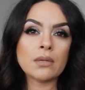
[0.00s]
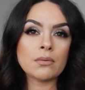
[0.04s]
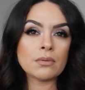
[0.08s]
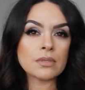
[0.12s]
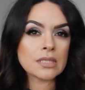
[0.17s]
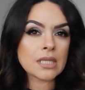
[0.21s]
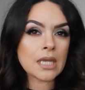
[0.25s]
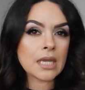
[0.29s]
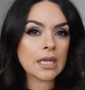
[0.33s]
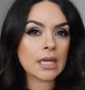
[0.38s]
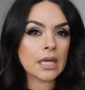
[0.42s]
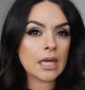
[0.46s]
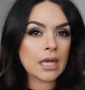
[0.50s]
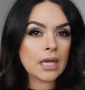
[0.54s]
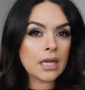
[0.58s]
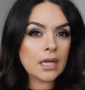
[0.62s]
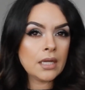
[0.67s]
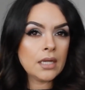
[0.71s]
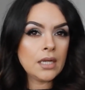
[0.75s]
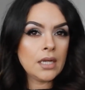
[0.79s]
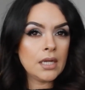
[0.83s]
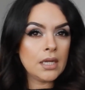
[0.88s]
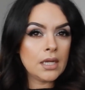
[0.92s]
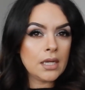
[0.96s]
It was like
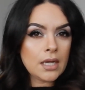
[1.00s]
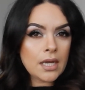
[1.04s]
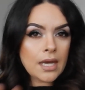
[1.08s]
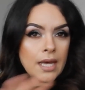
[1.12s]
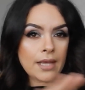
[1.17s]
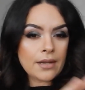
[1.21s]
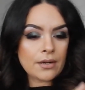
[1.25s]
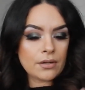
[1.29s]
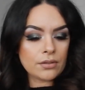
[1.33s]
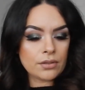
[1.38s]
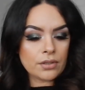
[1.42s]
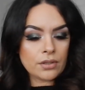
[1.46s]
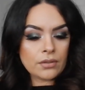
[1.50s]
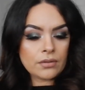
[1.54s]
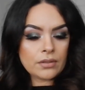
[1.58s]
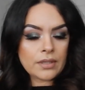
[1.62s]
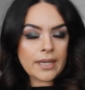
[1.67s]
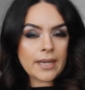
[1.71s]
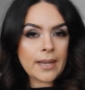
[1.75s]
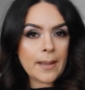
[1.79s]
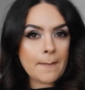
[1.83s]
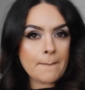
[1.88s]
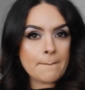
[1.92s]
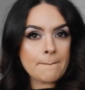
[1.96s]
a, I don't know,
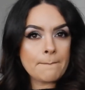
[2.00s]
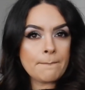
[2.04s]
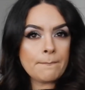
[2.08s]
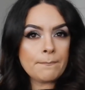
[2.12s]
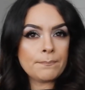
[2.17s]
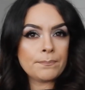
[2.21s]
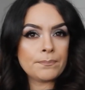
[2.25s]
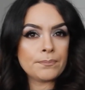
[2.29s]
like a,